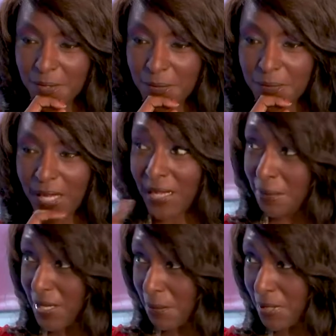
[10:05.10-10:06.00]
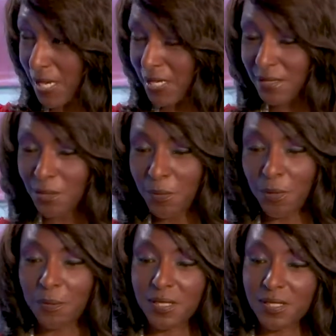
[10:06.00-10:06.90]
you, and then I'm going to ask you, Borough
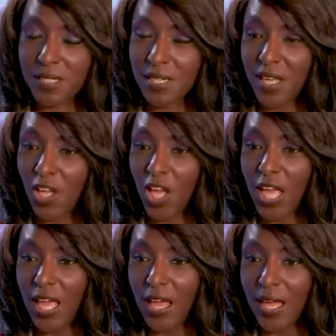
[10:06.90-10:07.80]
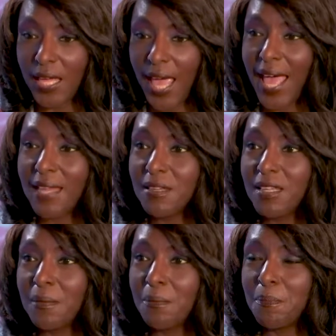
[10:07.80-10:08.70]
President, can
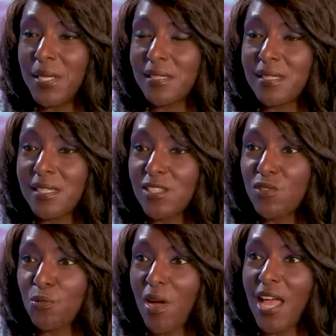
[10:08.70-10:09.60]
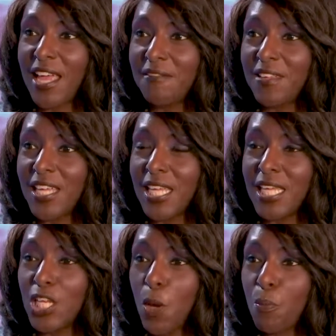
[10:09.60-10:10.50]
businesses thrive in